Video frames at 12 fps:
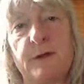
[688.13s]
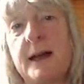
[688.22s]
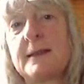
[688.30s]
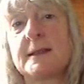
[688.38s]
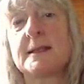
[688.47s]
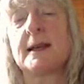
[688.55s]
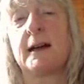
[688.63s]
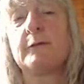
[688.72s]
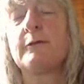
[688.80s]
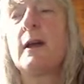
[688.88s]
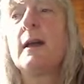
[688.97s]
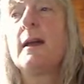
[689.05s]
advanced
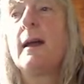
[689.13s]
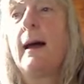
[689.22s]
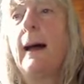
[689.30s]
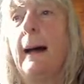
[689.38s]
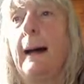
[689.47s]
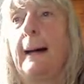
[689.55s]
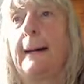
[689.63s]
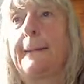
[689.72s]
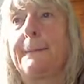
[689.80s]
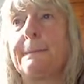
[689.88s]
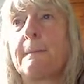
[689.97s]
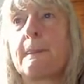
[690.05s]
stuff,
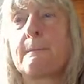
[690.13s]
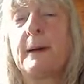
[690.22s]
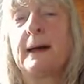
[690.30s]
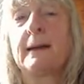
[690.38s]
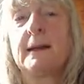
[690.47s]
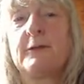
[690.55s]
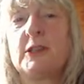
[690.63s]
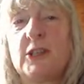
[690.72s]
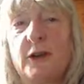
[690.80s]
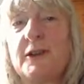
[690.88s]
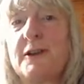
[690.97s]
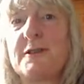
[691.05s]
but if you
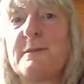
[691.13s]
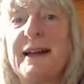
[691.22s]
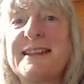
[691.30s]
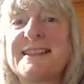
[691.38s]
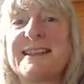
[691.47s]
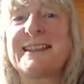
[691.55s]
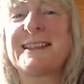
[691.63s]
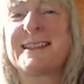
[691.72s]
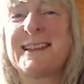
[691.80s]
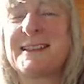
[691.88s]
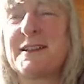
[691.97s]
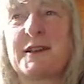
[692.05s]
don't know the basics,
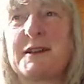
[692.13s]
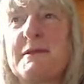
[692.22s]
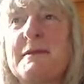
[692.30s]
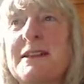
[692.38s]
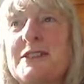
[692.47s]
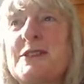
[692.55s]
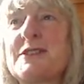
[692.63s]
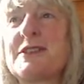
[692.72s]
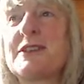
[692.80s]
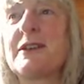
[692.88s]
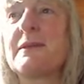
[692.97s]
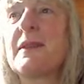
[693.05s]
it's not going to be much use
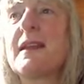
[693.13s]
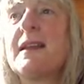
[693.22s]
to you.